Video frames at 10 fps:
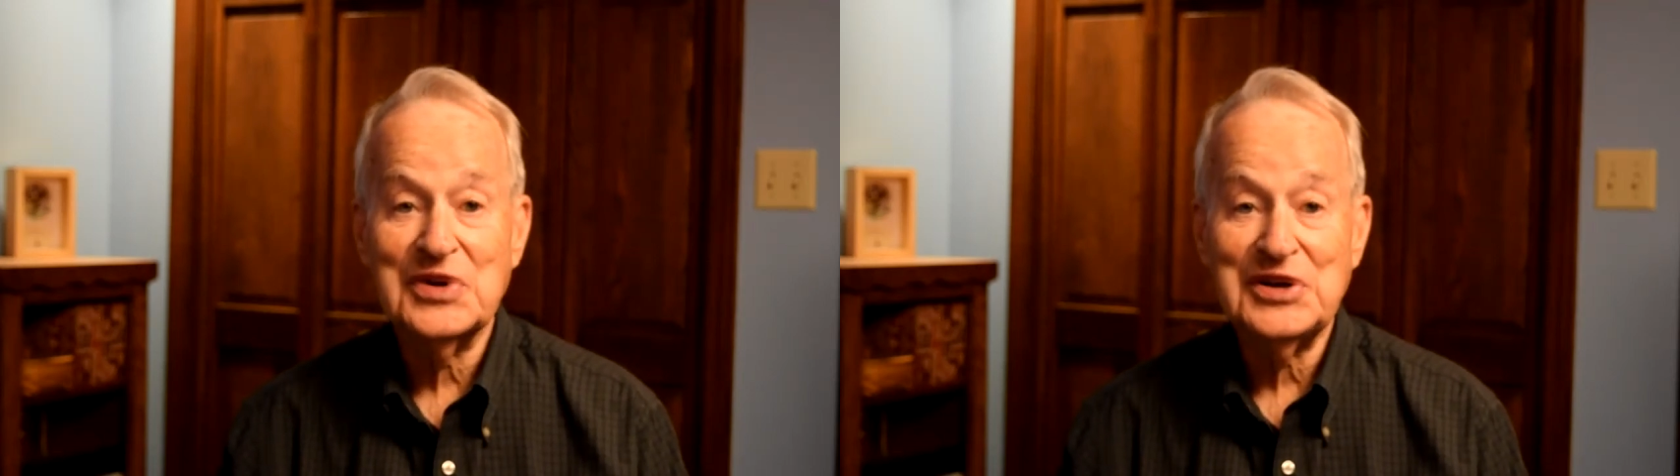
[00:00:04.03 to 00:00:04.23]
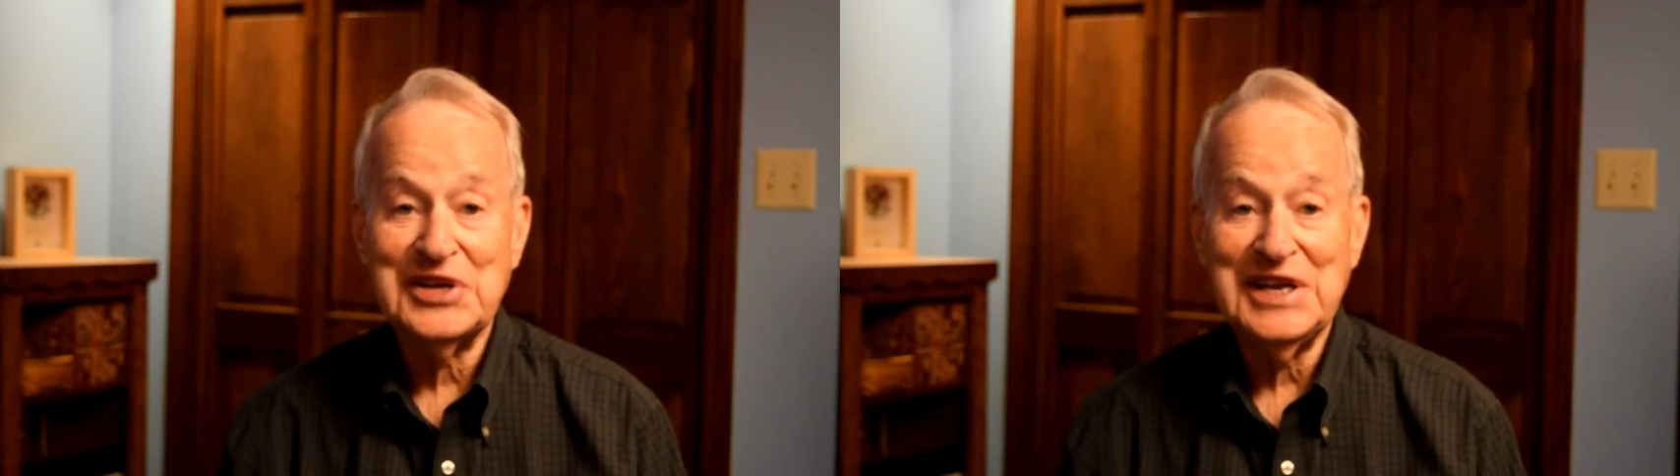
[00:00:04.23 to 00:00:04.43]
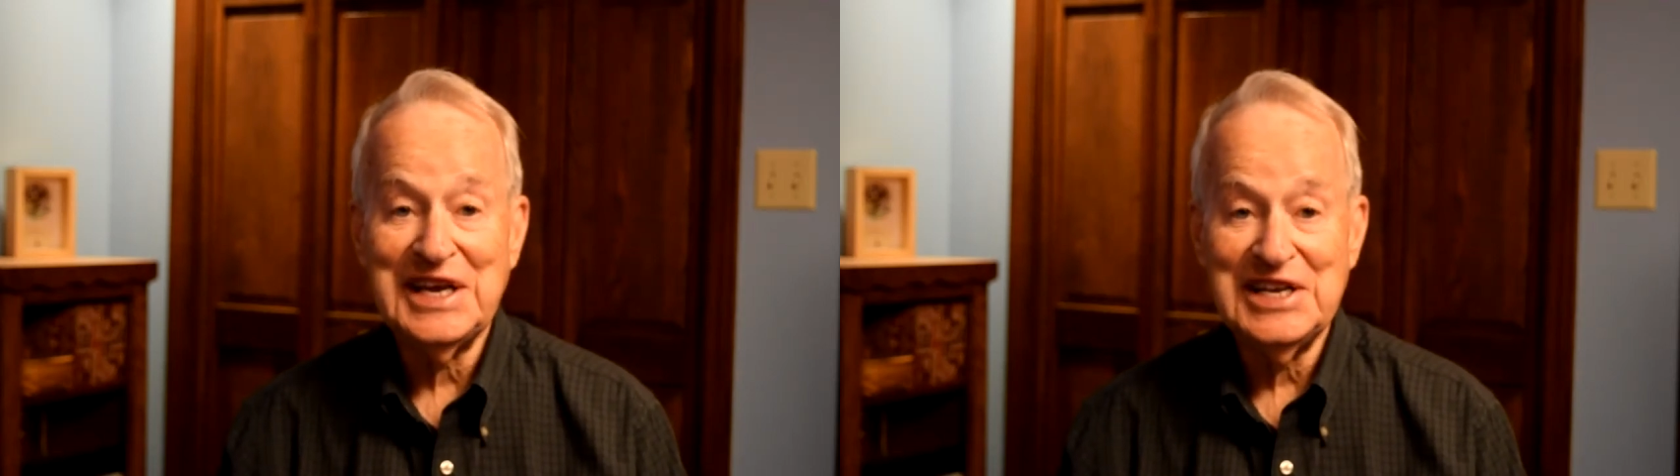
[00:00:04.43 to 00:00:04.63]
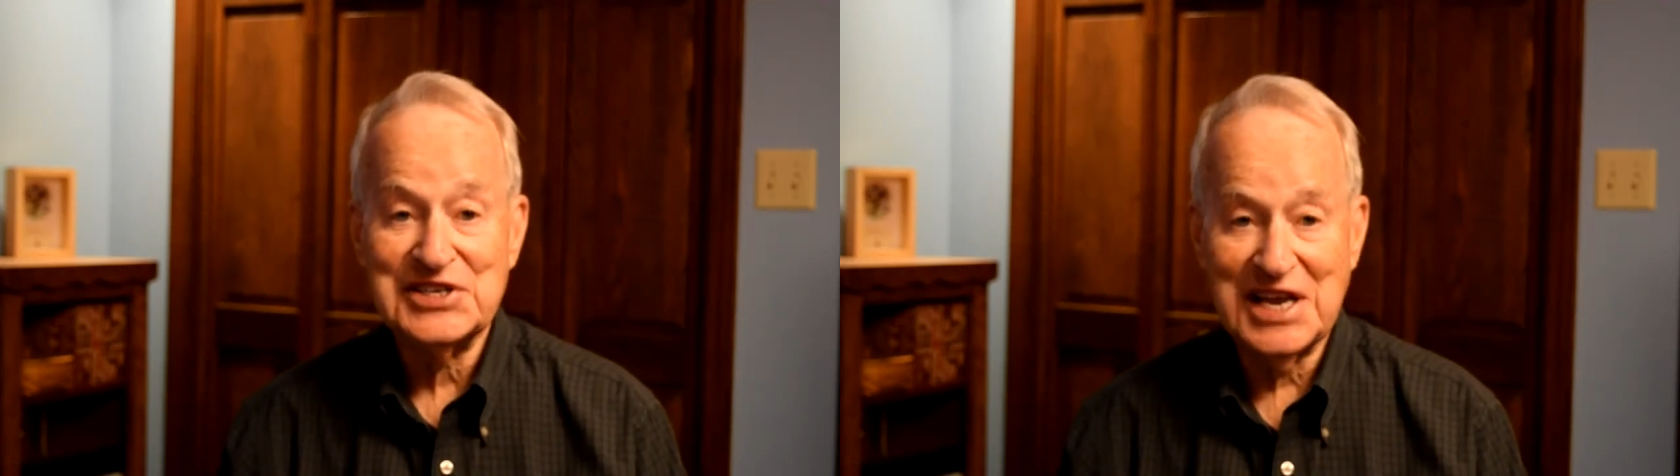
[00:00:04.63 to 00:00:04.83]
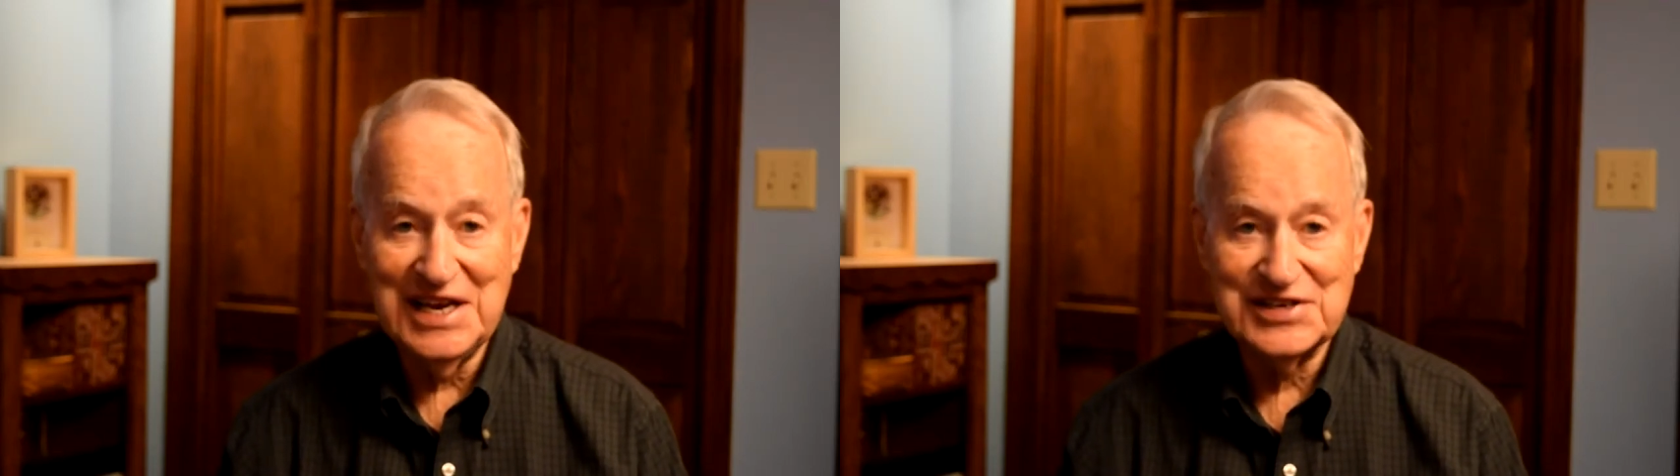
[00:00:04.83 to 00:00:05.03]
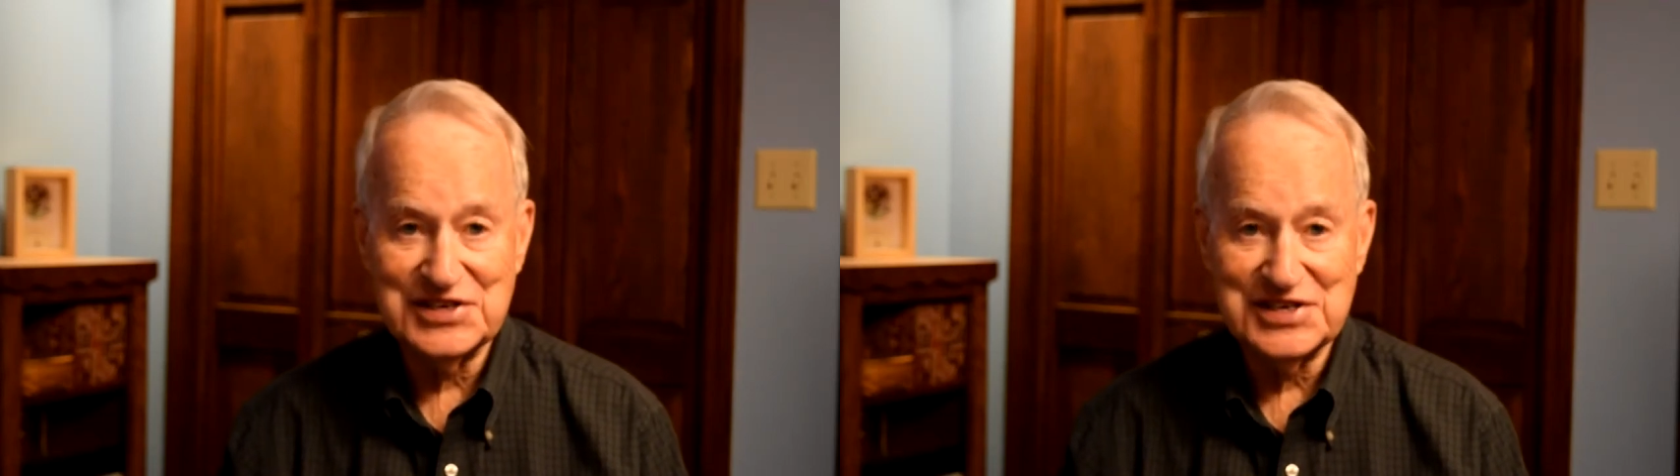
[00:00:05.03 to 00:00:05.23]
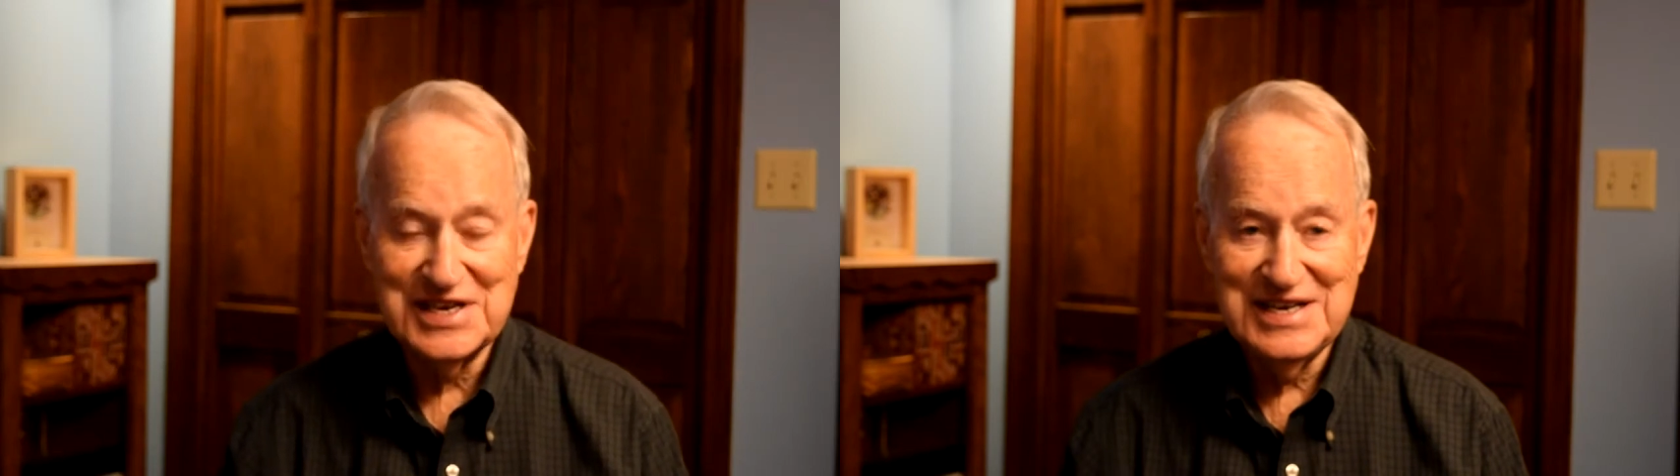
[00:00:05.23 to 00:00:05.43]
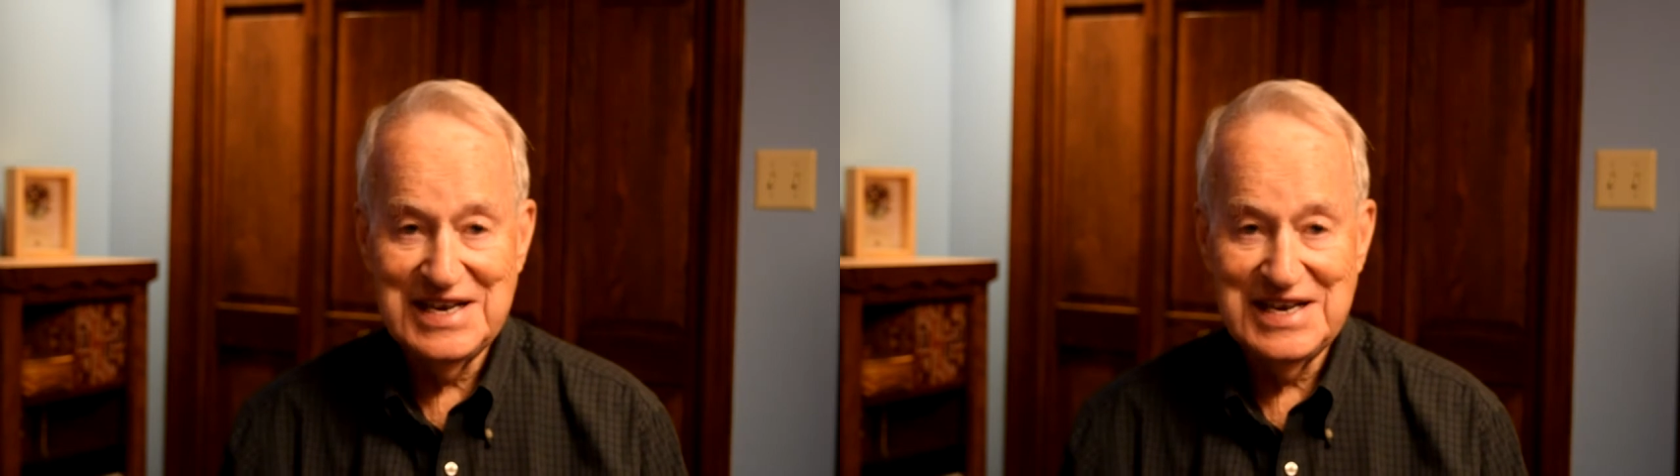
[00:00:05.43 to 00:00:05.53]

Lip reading: Realty in Hays, Kansas.